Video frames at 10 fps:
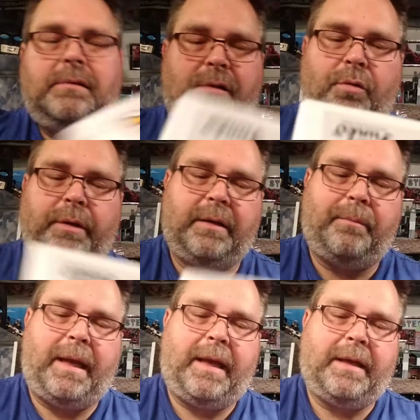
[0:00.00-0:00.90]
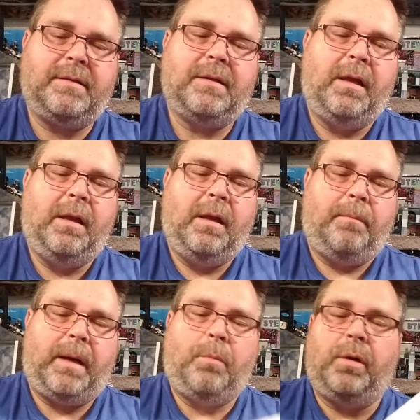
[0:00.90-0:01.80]
holding it in my hands.
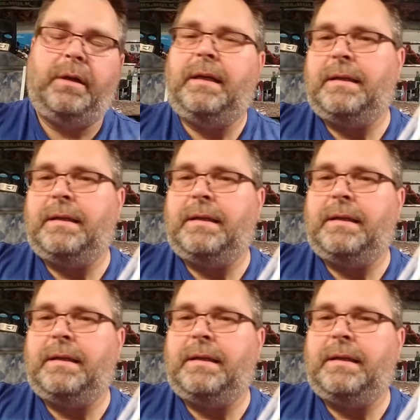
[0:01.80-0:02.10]
But I wanted to get